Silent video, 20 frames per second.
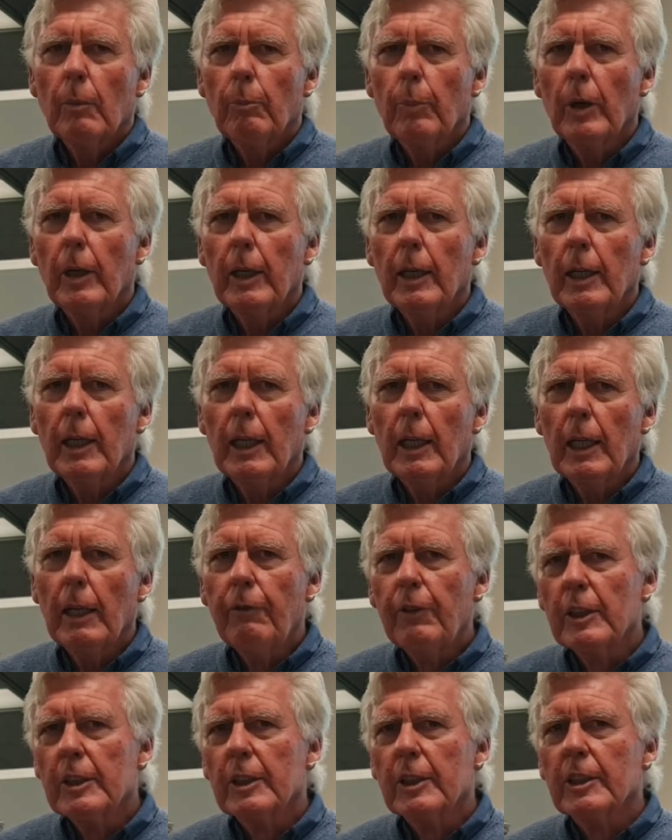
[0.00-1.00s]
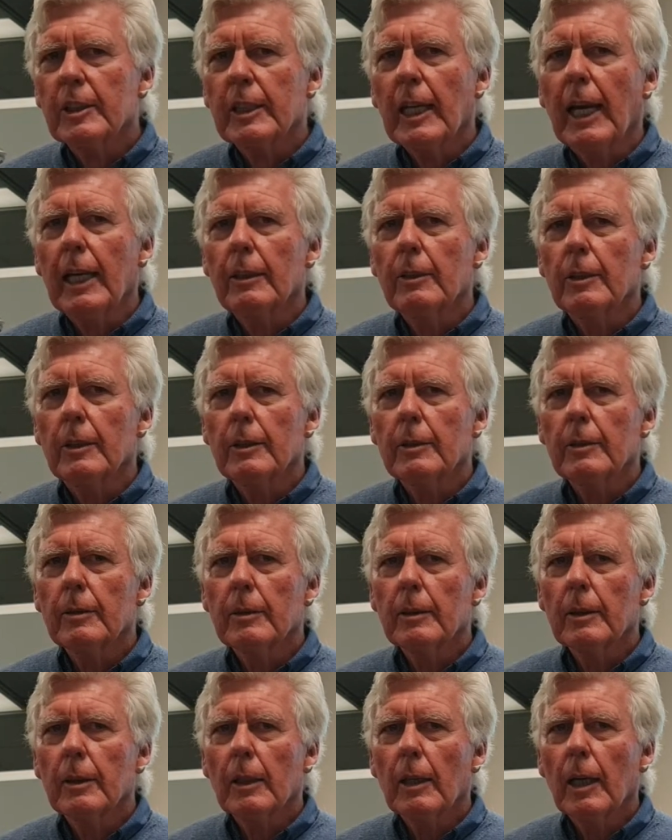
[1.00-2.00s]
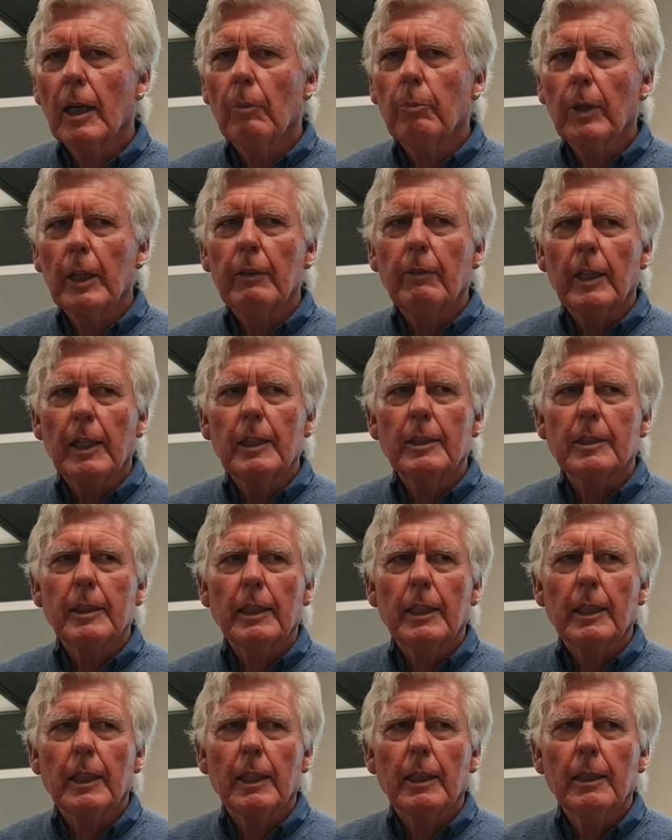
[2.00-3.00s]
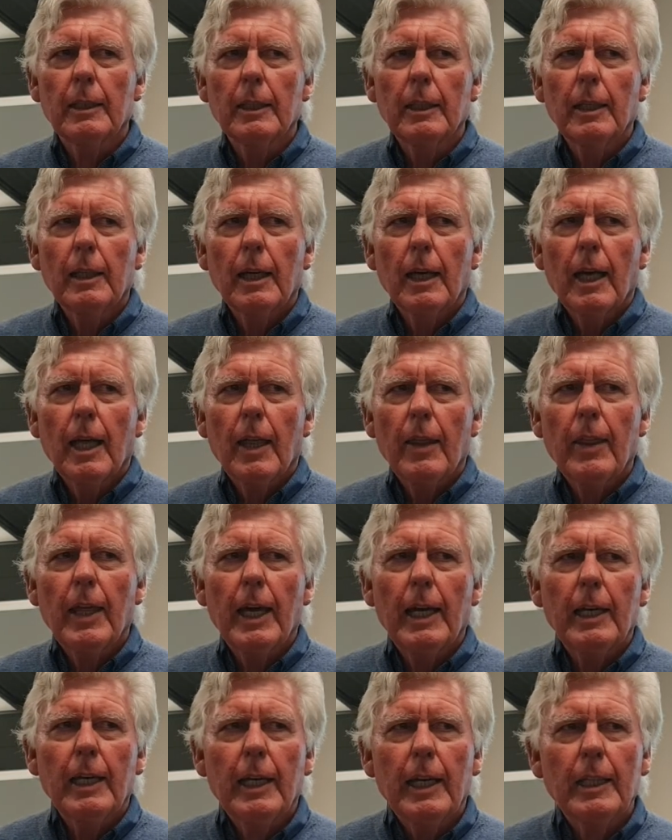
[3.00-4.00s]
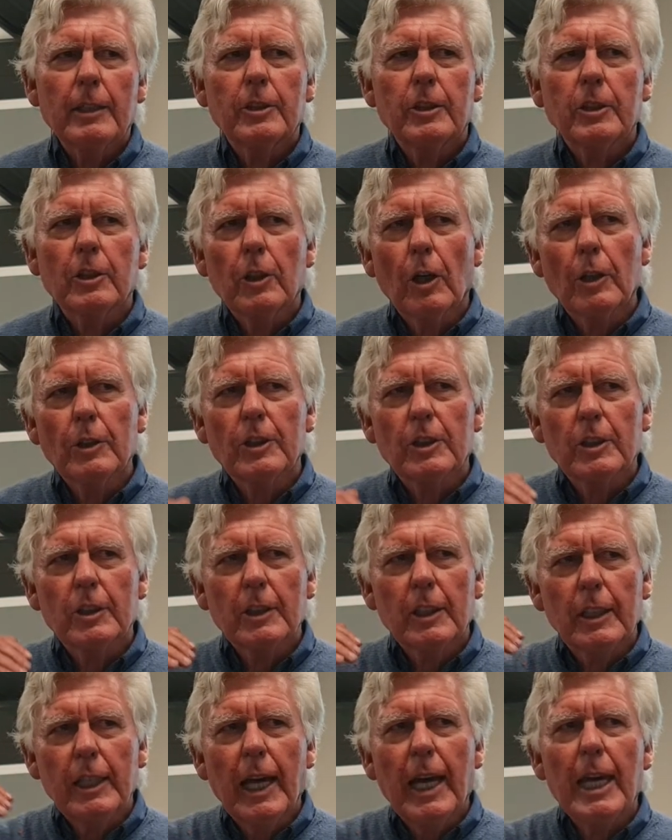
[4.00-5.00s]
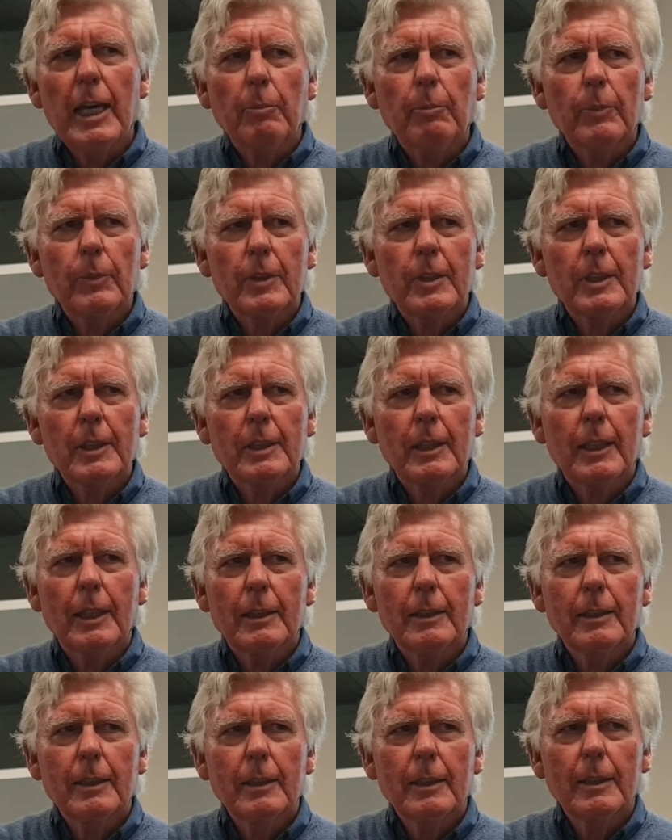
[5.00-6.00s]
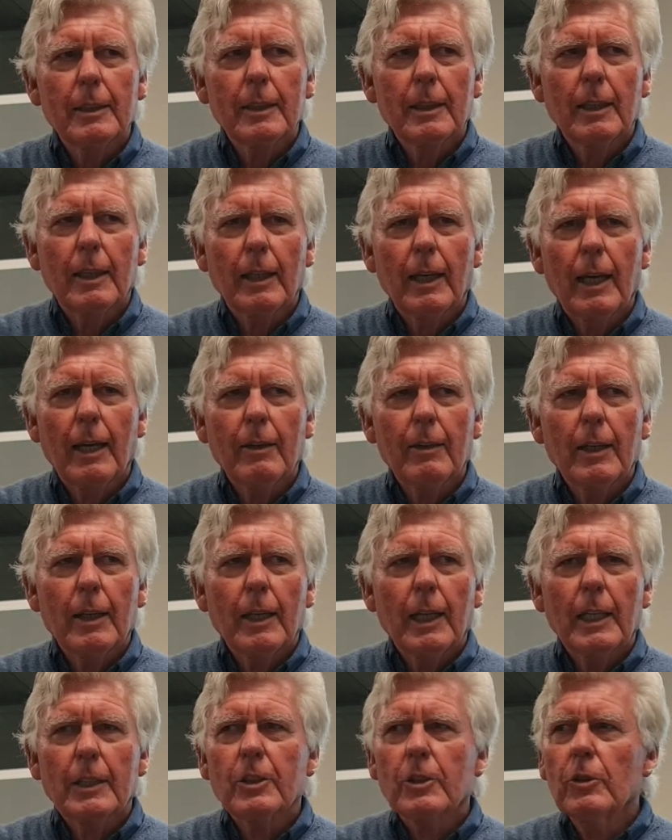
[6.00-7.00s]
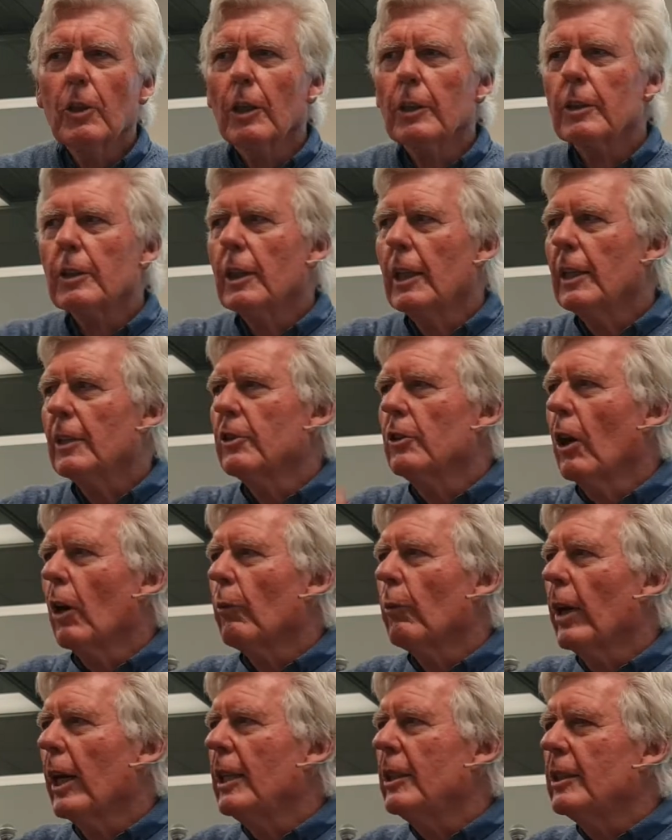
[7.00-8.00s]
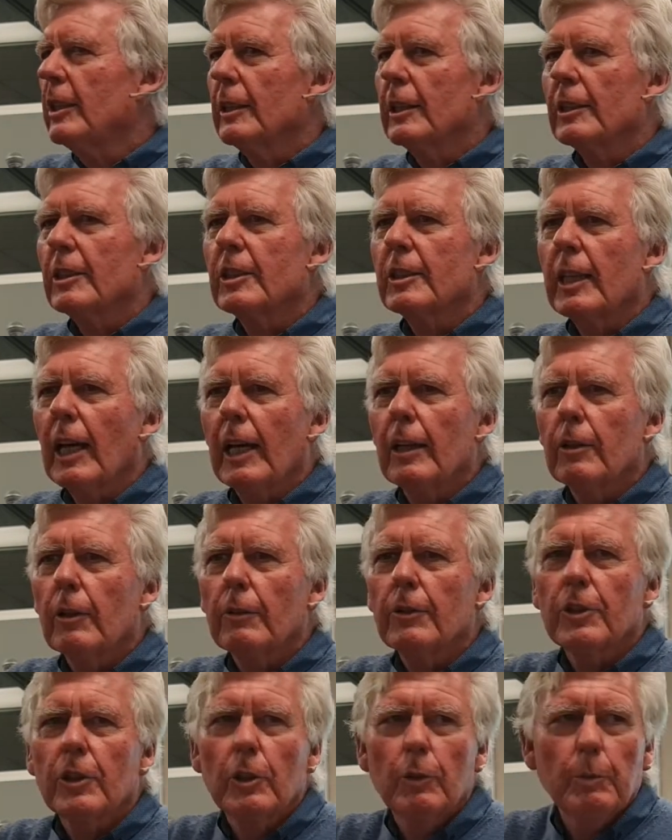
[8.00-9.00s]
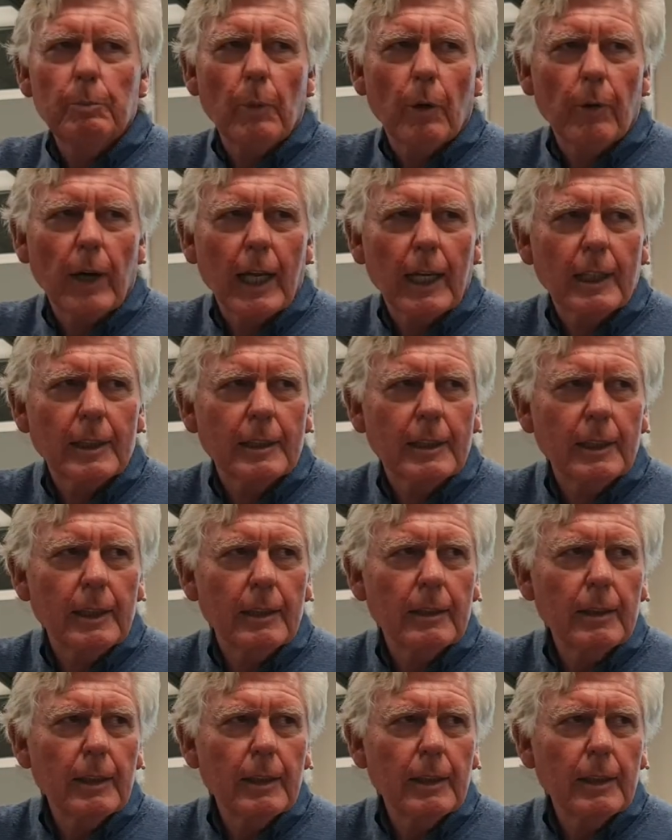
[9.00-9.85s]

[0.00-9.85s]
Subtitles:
But if it's a standard, and I believe it is here, then it's God's names, isn't it? Yeah? It's not raising the standard to do with morality.